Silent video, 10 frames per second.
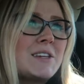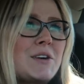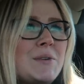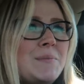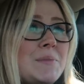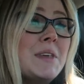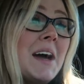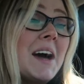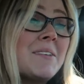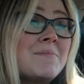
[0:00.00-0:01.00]
So
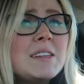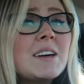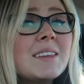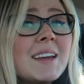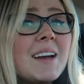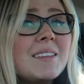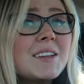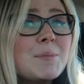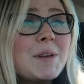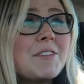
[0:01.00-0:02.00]
yeah, going down like a
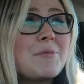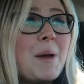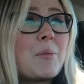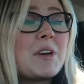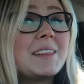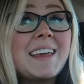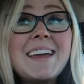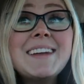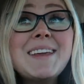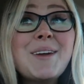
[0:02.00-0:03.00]
little bit of memory
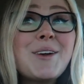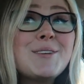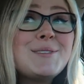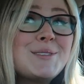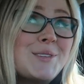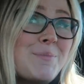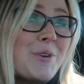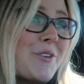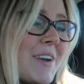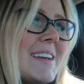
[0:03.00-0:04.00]
lane here,
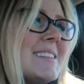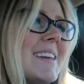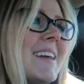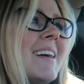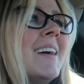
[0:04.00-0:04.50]
super crazy.